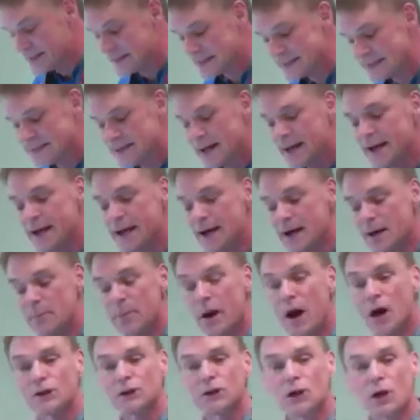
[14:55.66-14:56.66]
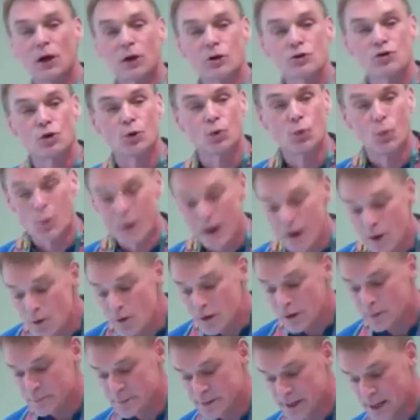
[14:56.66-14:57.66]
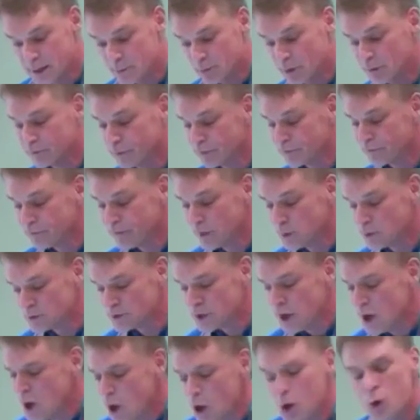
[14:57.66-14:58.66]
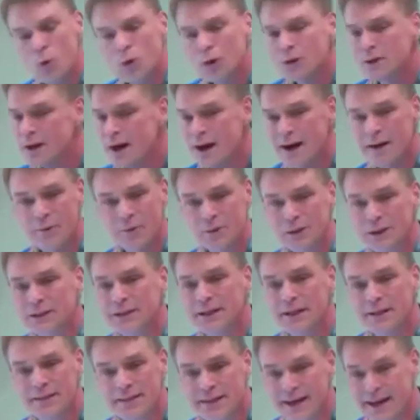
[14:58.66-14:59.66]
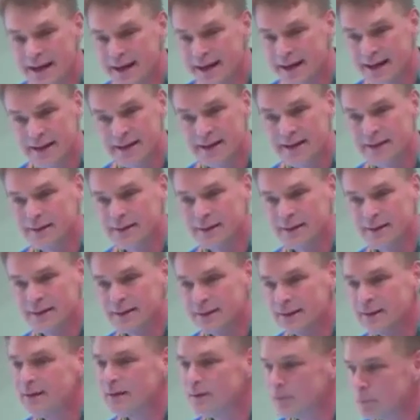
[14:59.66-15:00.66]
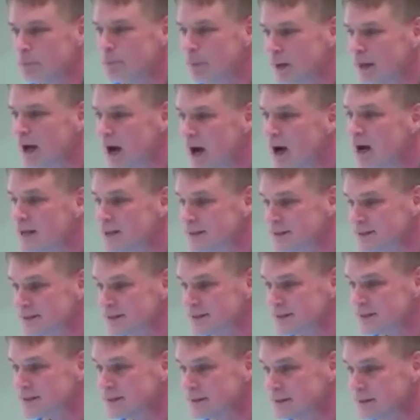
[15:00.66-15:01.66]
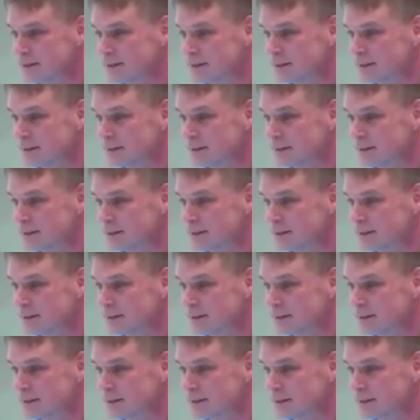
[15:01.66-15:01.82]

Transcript: and setting up a larger welcome table for folks who are not really they, but us.